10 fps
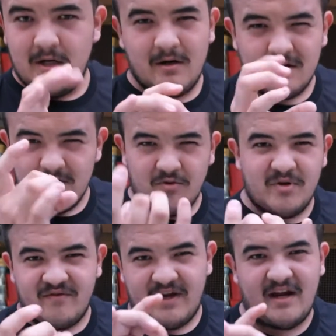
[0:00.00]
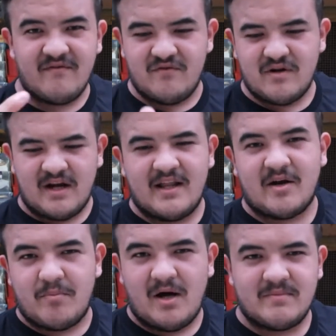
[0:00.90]
or a little bit of a handful, kind of like your
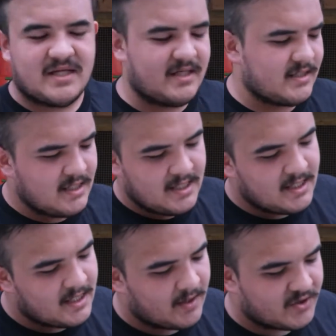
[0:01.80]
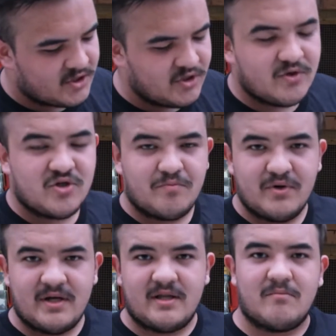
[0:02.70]
palm size. And what you do is you put
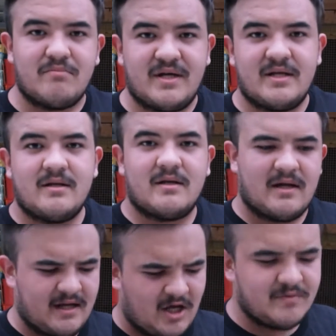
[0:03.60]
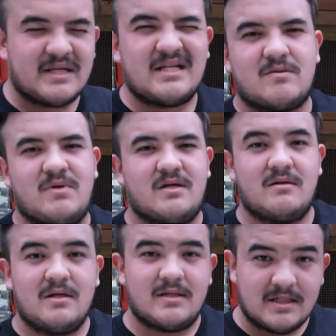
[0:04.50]
it in the bin, and it helps that smell.
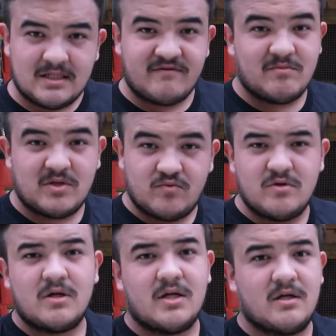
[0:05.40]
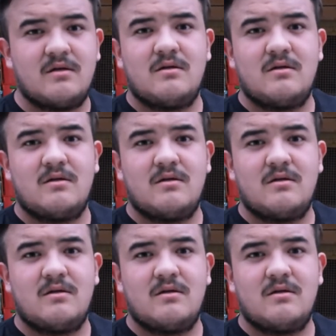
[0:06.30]
This stuff smells real good.